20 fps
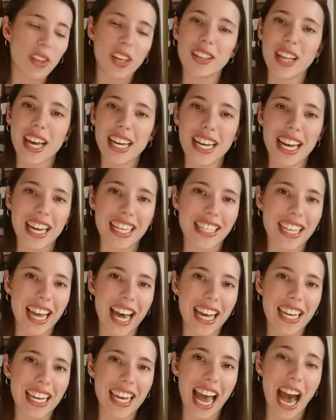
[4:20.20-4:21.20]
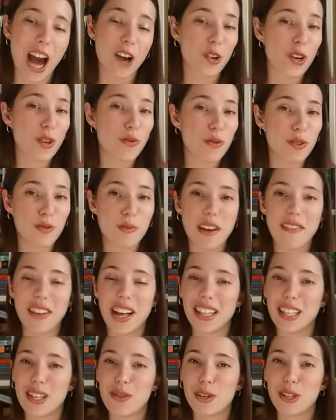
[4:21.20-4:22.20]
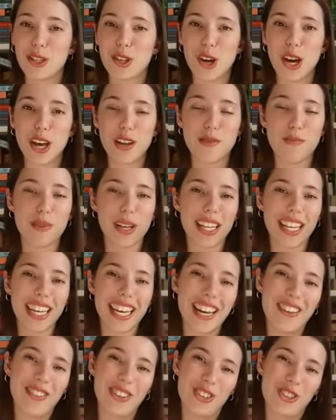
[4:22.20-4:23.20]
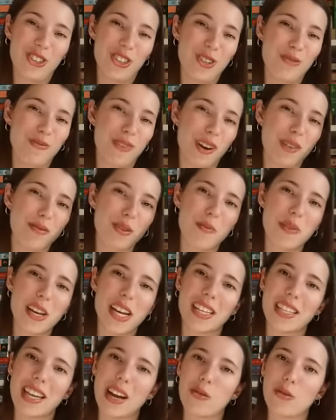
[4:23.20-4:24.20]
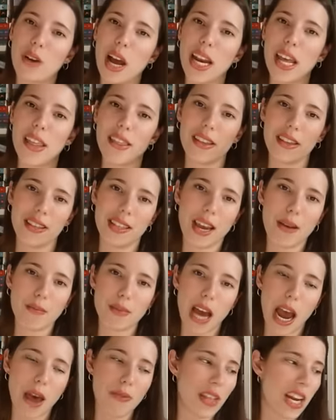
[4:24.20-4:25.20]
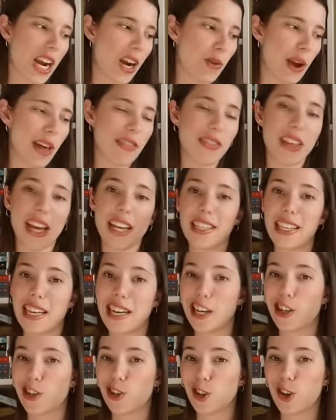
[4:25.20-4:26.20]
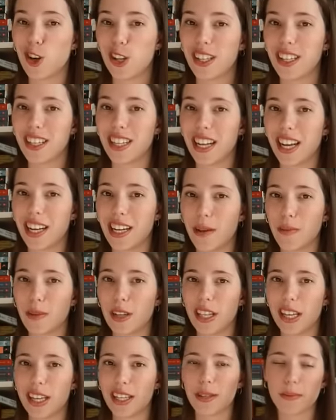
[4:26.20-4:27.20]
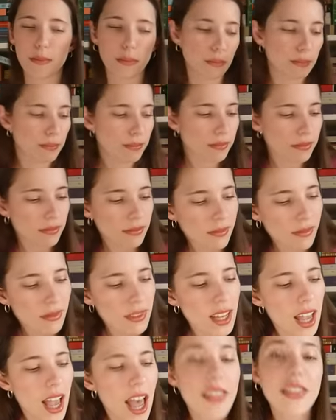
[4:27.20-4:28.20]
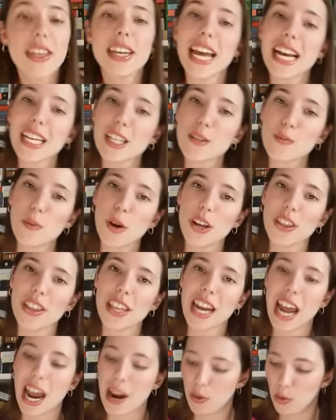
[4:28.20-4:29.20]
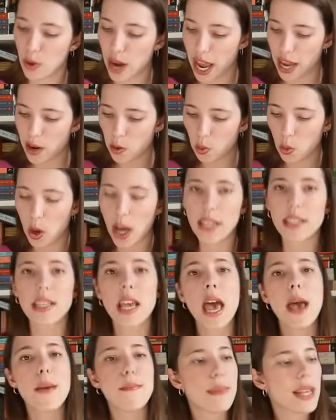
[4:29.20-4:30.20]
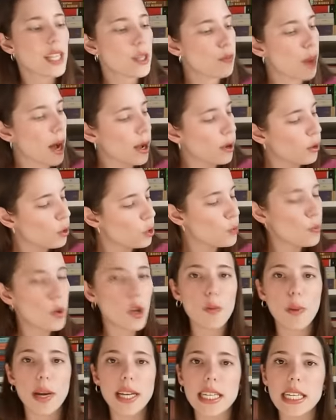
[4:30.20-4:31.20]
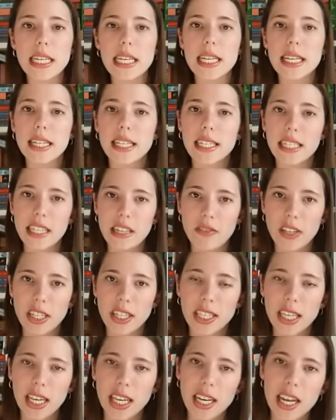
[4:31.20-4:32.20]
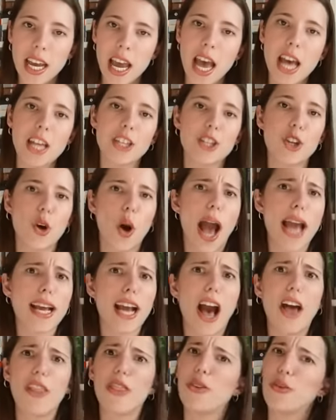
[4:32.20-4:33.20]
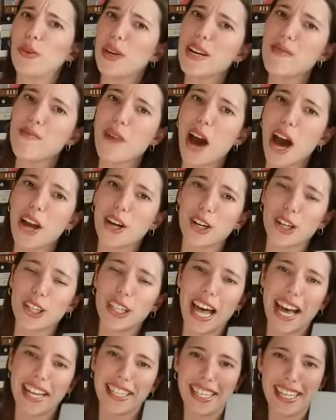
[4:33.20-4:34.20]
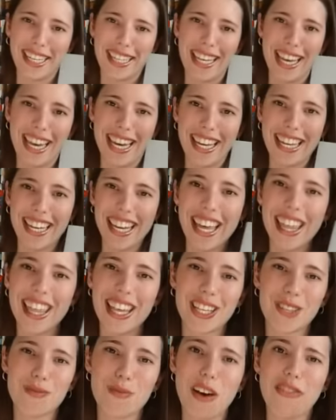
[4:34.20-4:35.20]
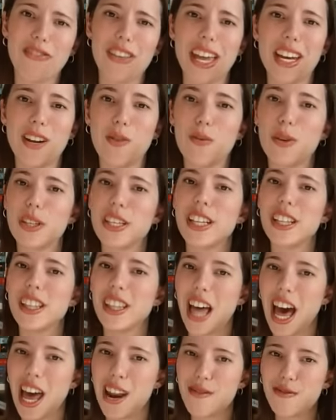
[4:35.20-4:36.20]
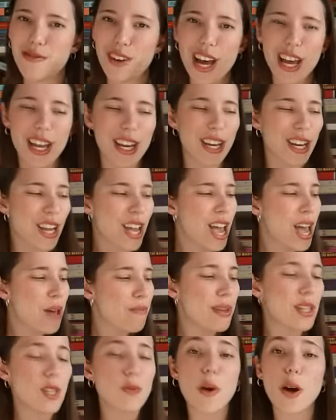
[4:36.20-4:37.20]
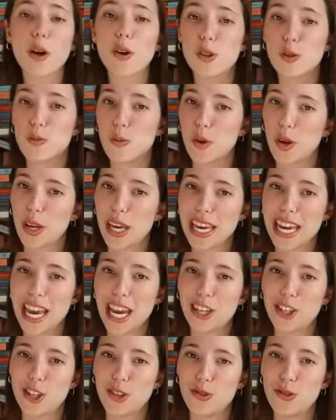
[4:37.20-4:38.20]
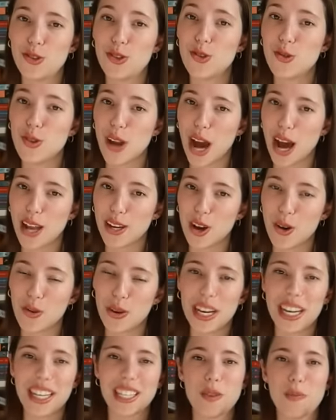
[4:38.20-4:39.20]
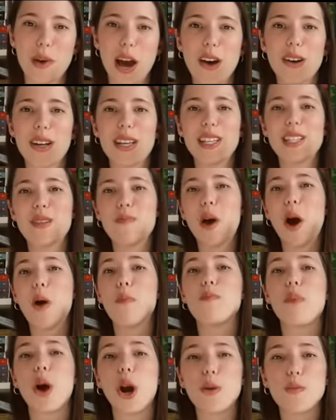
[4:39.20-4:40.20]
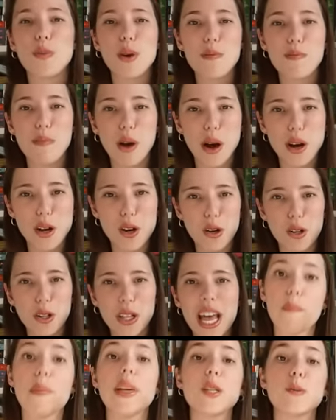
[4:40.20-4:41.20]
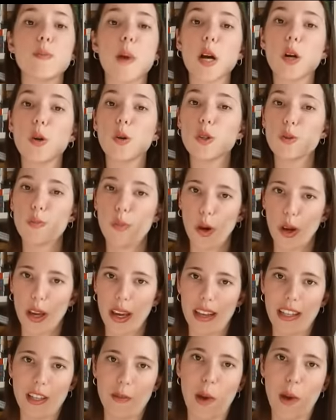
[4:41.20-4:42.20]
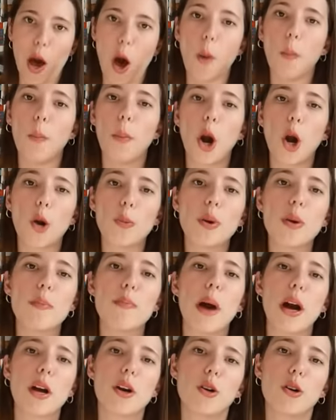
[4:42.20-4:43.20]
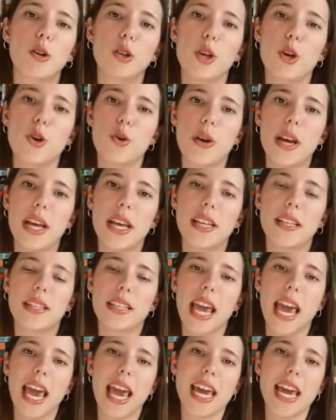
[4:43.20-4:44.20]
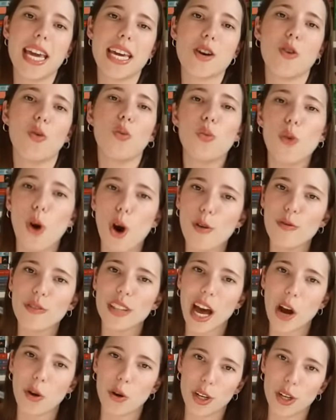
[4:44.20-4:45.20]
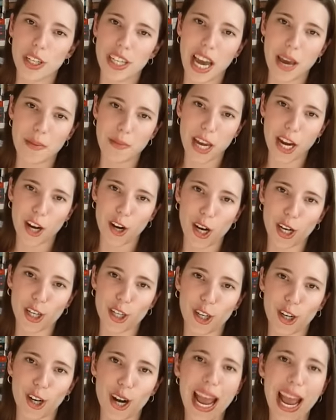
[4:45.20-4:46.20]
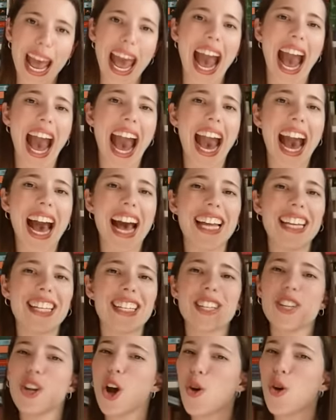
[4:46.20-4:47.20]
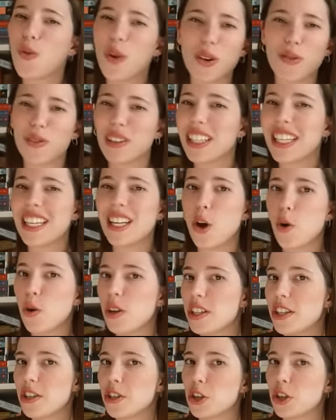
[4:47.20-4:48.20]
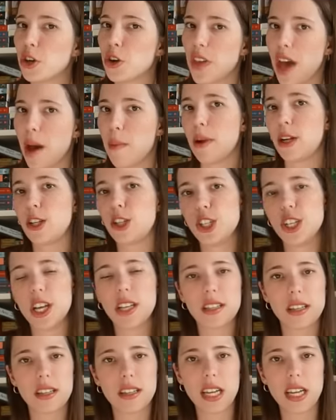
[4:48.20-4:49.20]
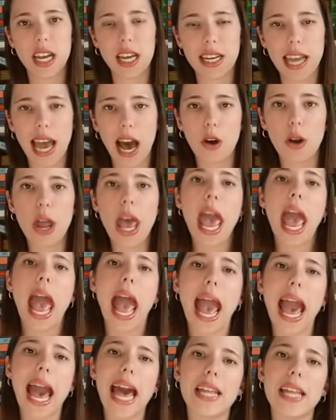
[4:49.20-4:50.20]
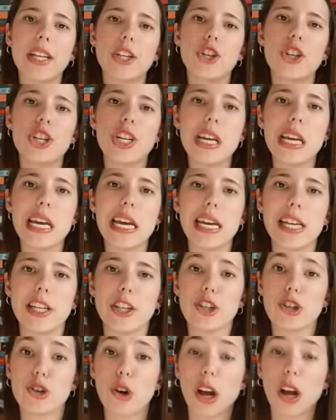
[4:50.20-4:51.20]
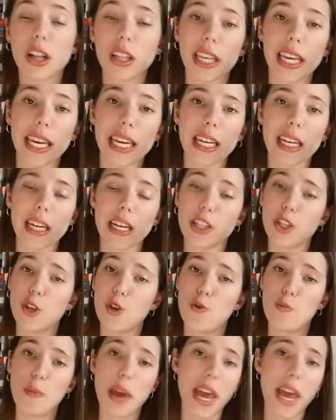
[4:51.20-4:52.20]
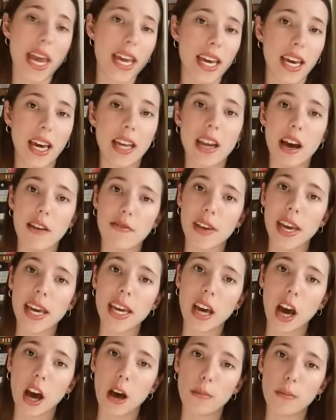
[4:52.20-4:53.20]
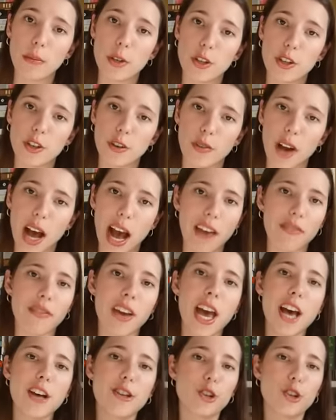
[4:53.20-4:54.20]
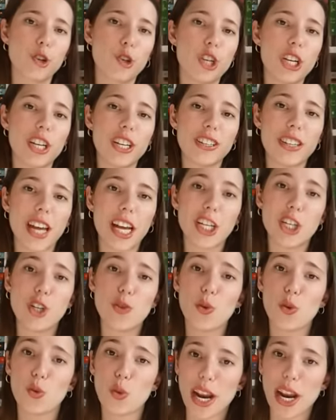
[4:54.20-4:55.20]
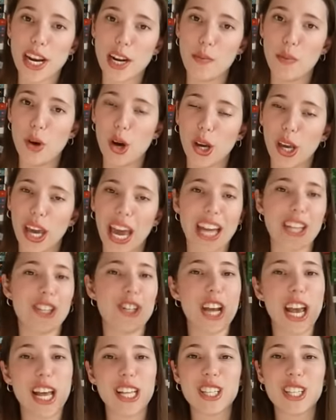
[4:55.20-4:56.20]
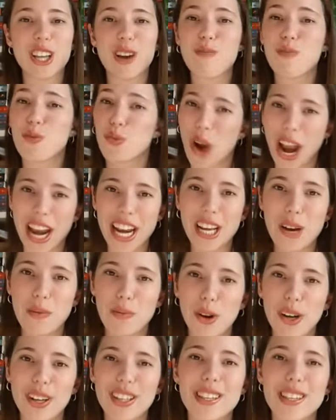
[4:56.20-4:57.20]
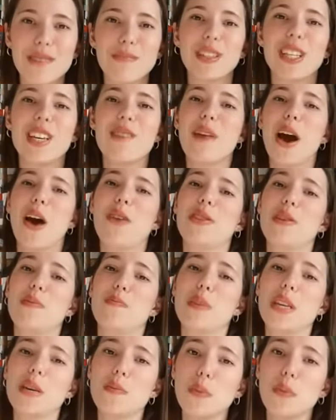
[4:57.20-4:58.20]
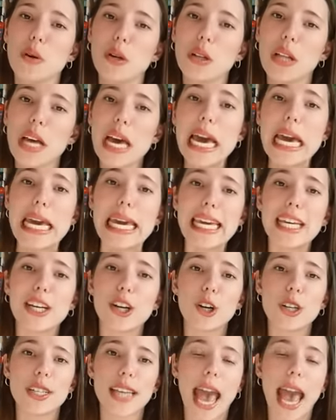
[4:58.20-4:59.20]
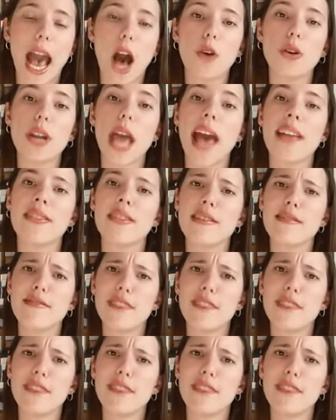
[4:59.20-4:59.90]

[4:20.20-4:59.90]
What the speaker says: like I said, How Green Was My Valley was good, but it was just a bummer because I read it the same time that I read this, and it just couldn't stand up to this. The next book that I read was Miss Bunkle's book by D.E. Stevenson. So I got 3 modern classics in this month, and it was a lot of fun. Miss Bunkle's book, in case you do not know what it is about Barbara Bunkle. Miss Bunkle's book is about Barbara Bunkle, who is a wallflower type character, and no one really notices her that much. She doesn't stand out, and she is struggling to make enough income to survive. So she decides she will write a book, and she ends up writing a book simply about the people people in her town and the